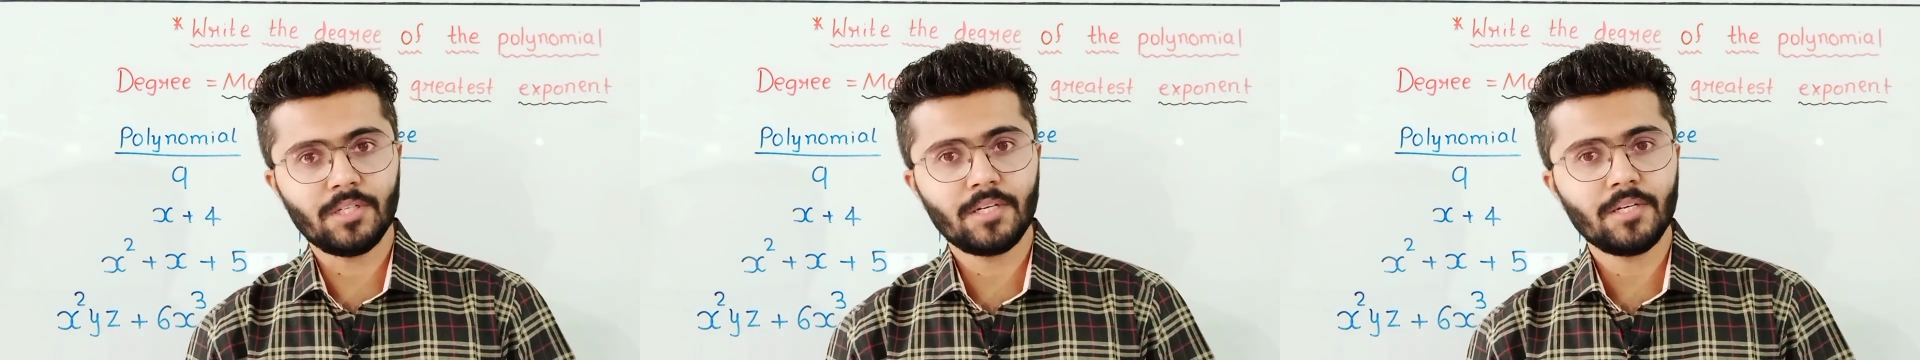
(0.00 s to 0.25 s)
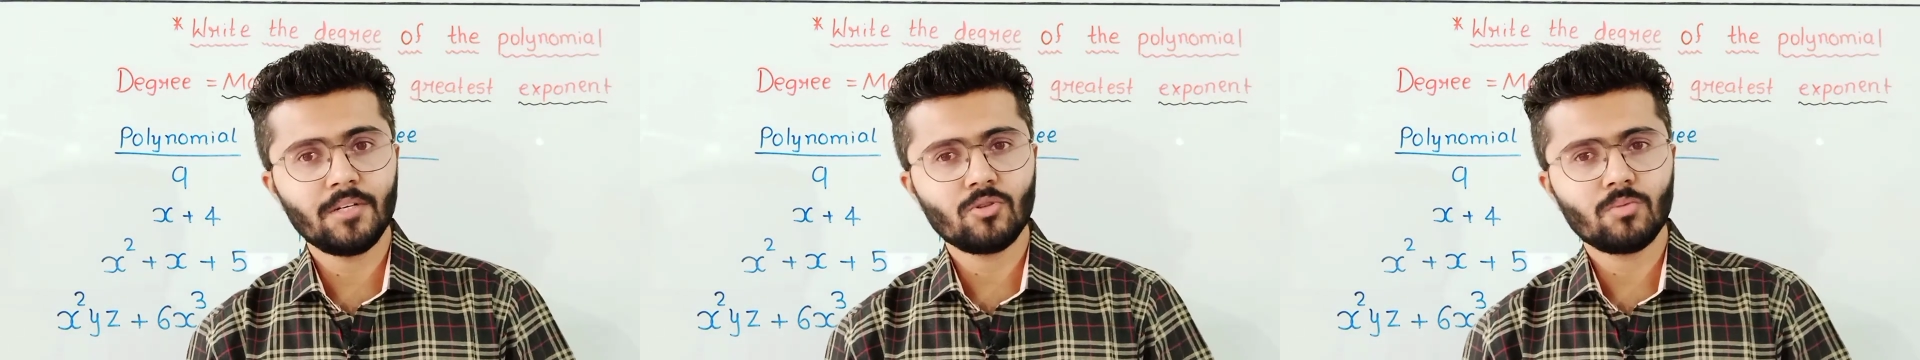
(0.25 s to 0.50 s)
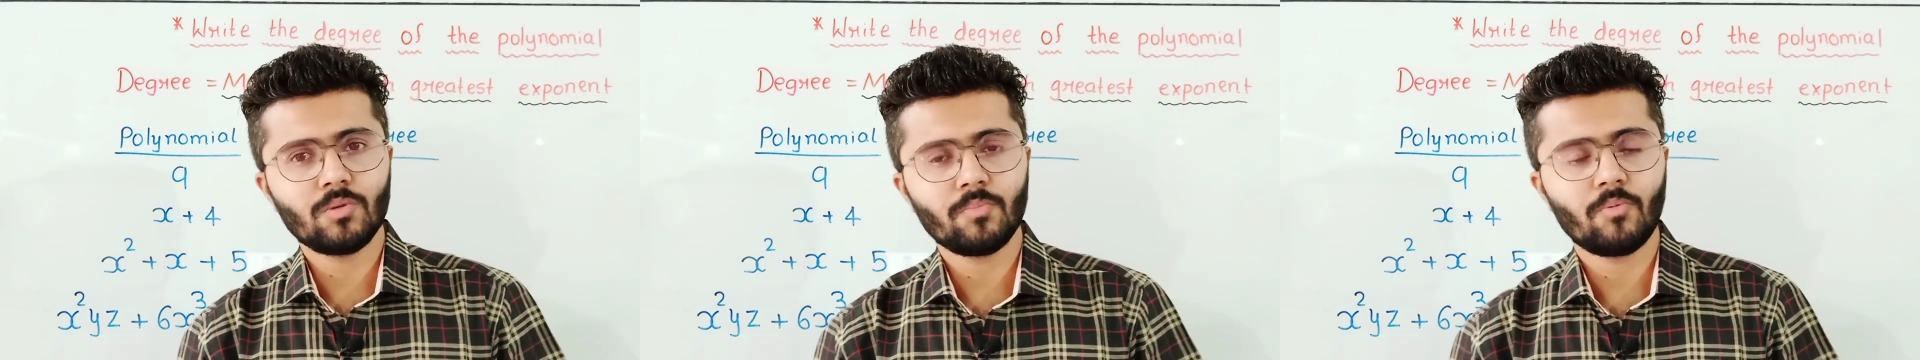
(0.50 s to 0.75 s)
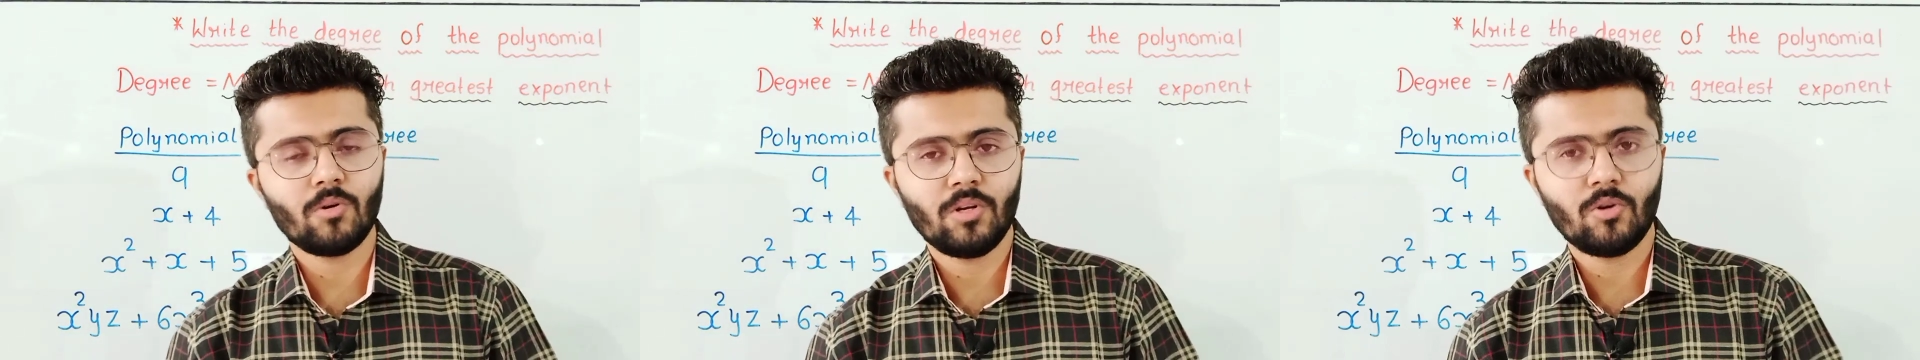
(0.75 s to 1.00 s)
Degrees of the
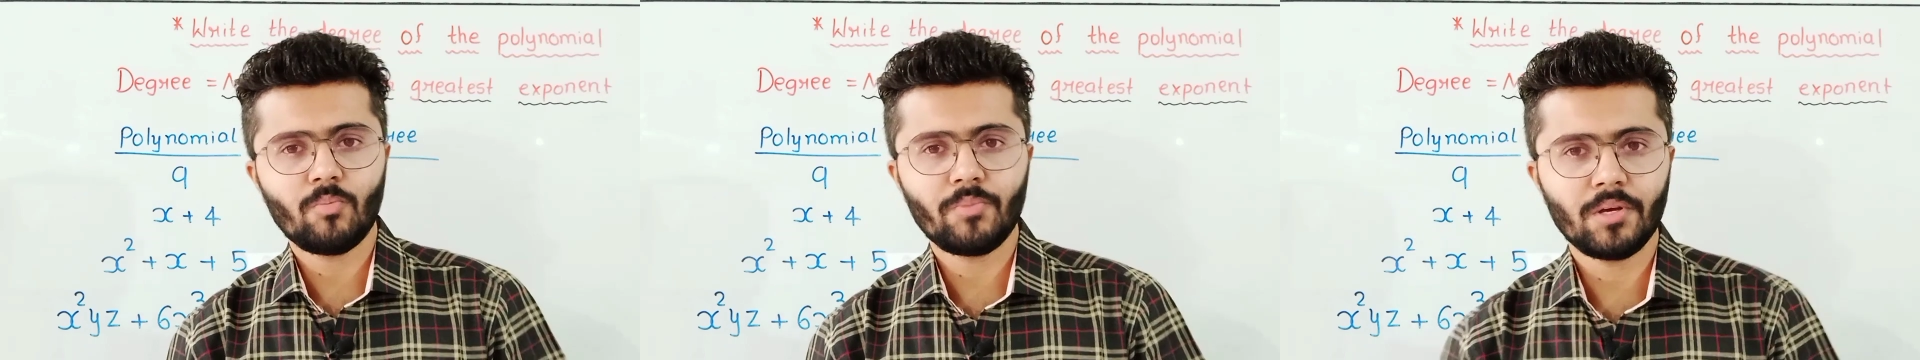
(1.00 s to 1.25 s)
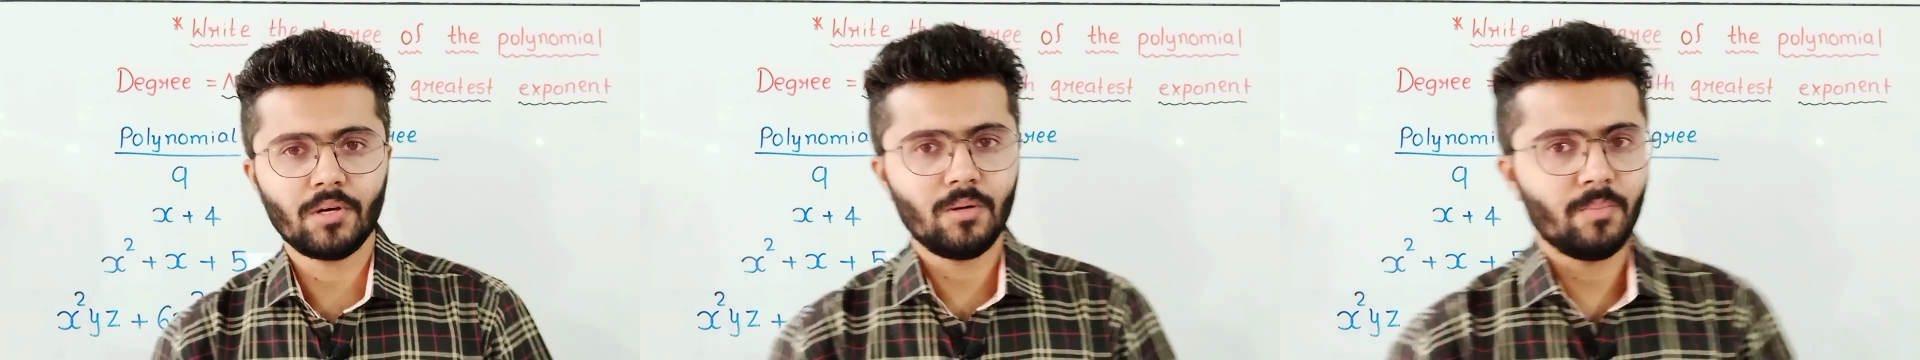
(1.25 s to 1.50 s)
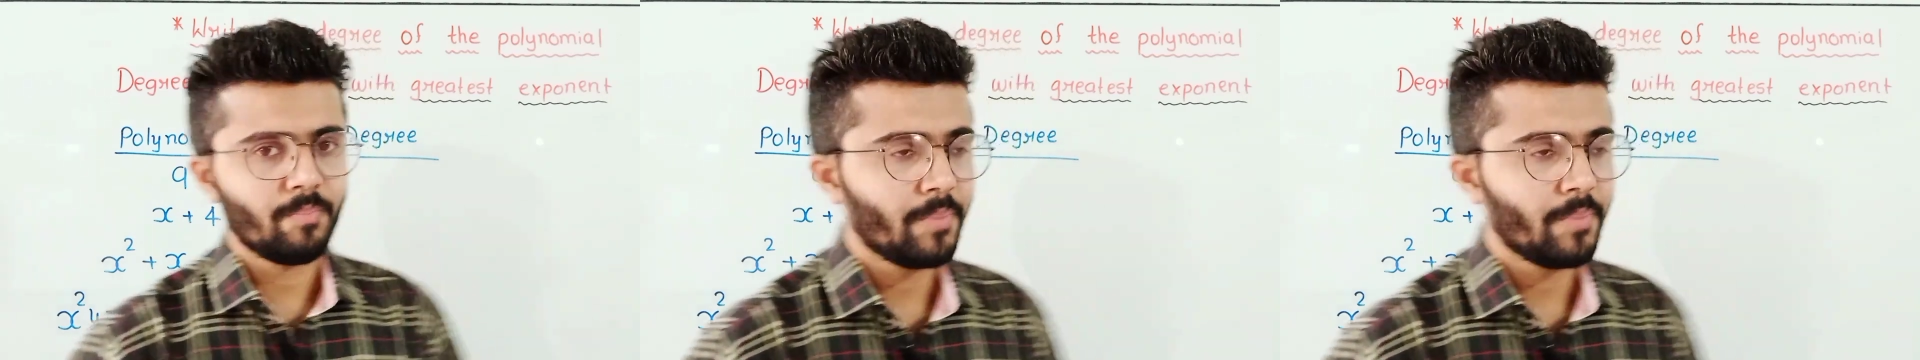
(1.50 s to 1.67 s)
polynomial